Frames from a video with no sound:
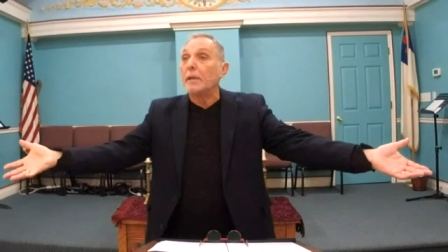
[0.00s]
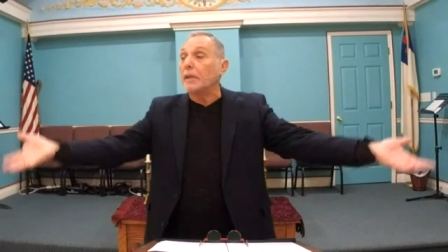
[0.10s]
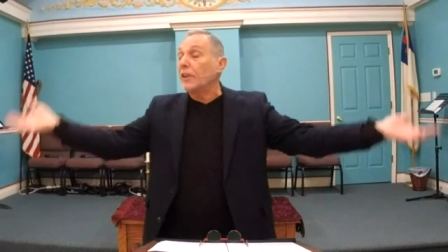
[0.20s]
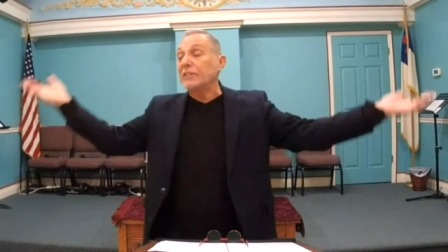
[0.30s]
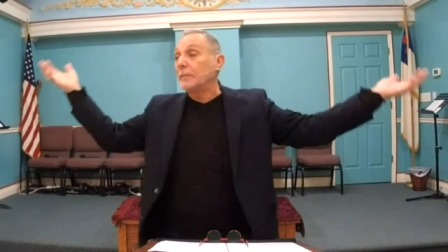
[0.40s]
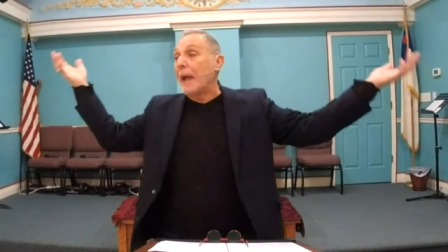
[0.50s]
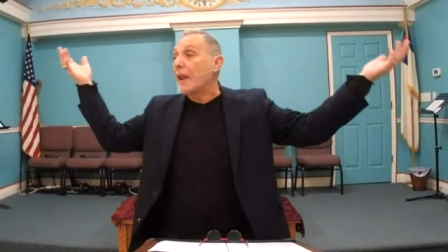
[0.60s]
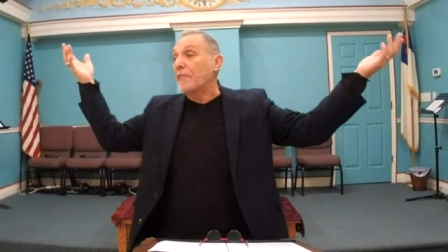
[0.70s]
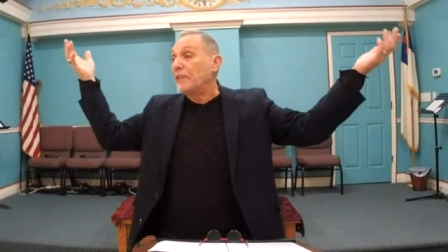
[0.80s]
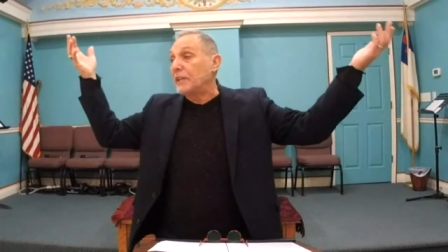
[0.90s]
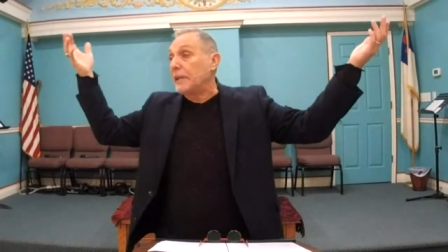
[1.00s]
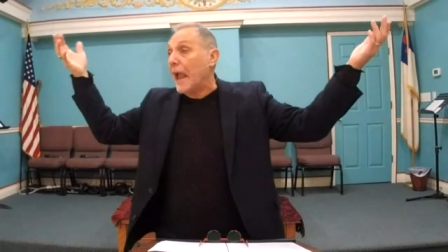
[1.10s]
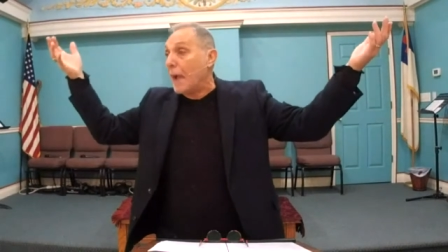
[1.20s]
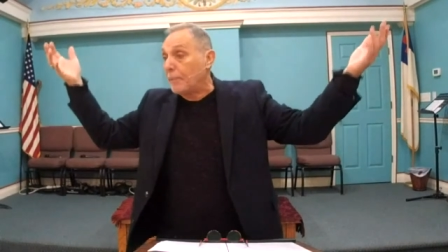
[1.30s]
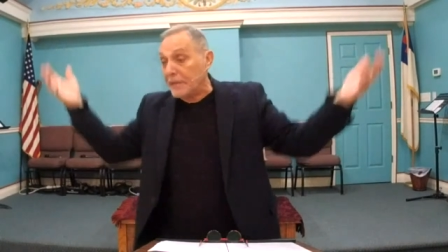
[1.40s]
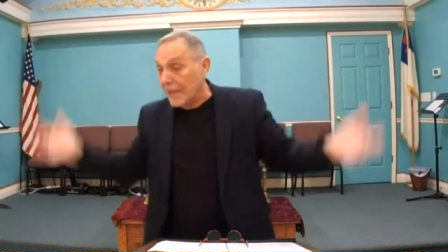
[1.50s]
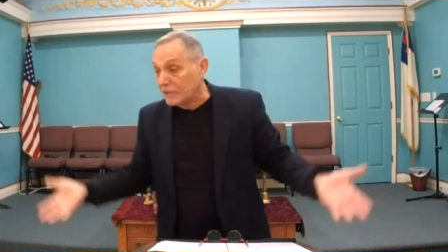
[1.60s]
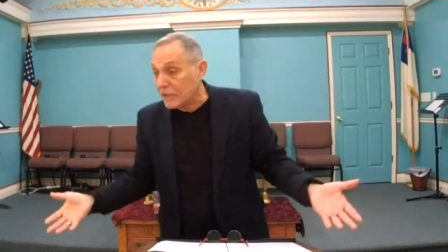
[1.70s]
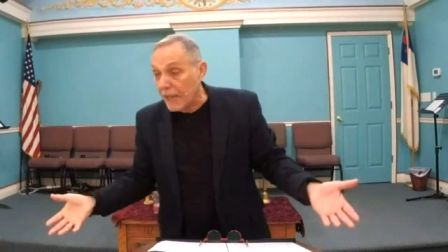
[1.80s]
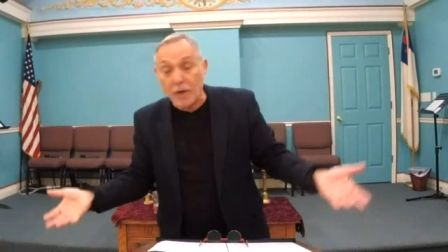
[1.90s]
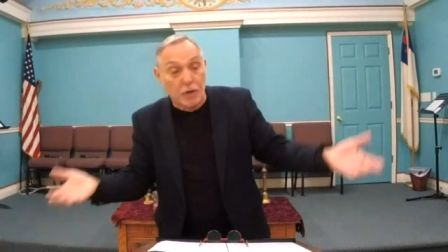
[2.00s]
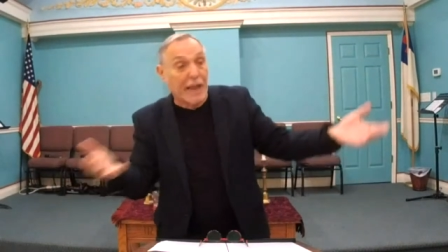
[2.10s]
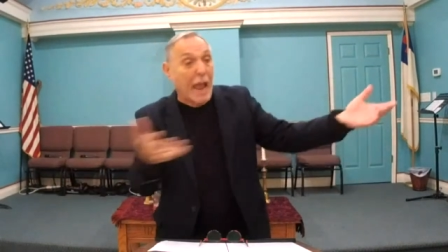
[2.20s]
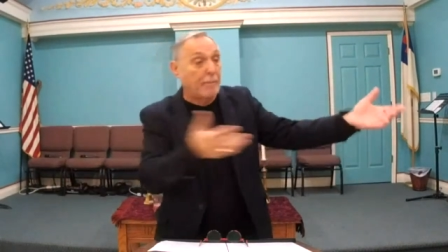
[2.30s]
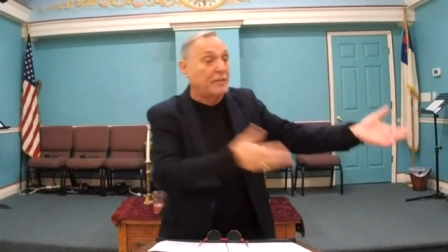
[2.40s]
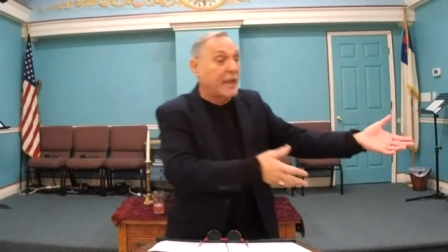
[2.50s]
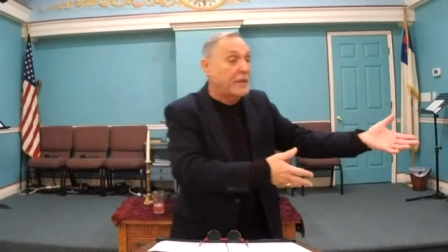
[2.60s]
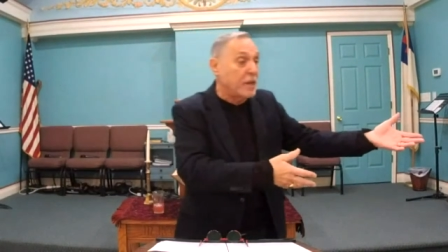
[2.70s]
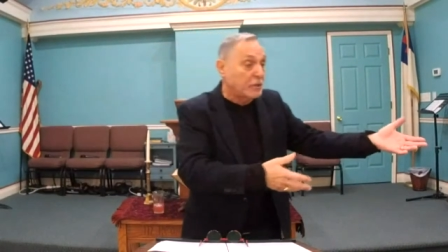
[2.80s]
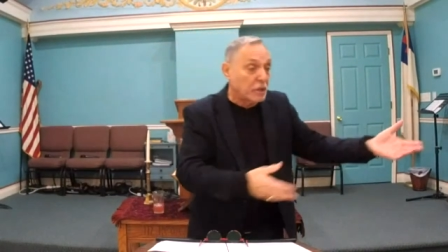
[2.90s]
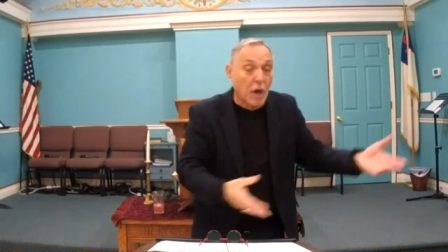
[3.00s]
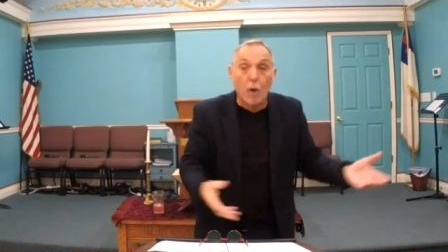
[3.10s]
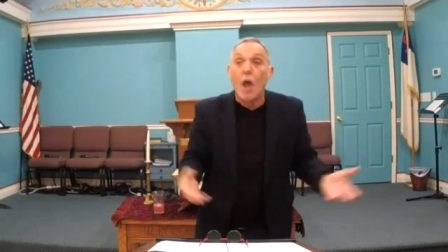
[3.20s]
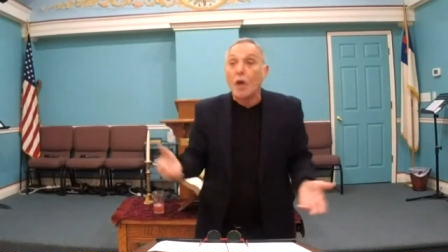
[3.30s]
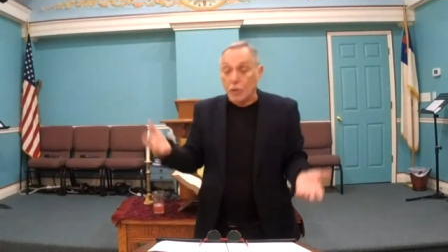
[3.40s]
It doesn't matter if it didn't happen yesterday, it could have happened 10 years ago.